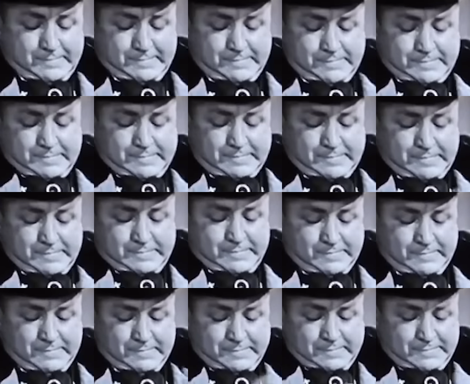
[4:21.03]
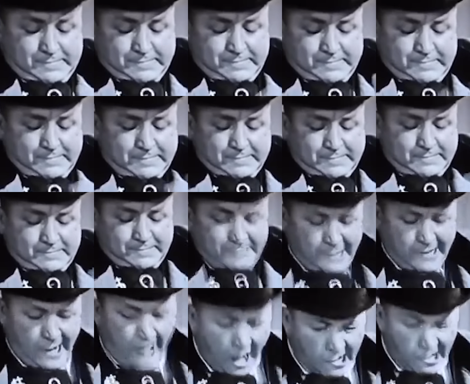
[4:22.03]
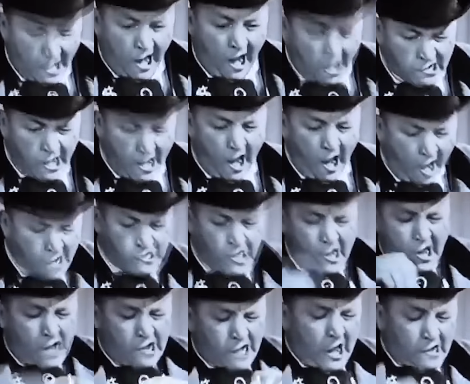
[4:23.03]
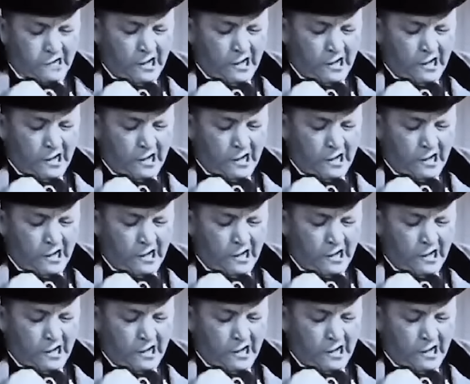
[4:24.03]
Curly's performances became central to their films.